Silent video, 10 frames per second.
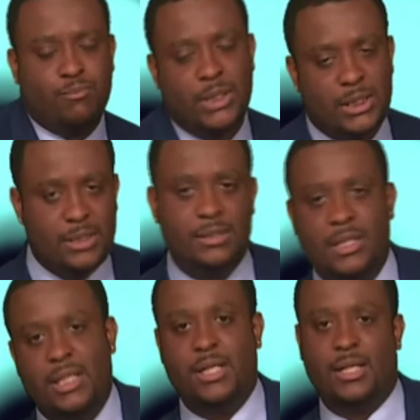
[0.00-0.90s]
and you
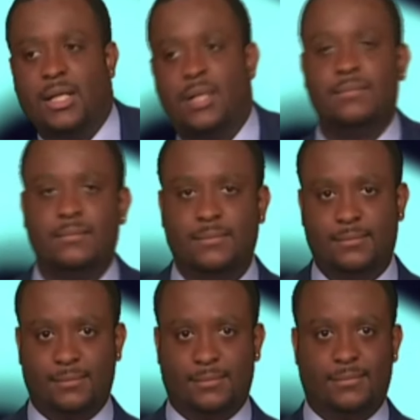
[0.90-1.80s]
got what I
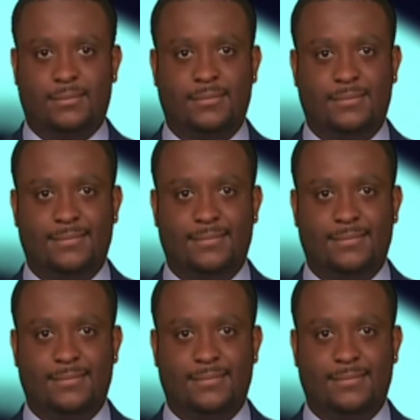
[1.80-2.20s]
need.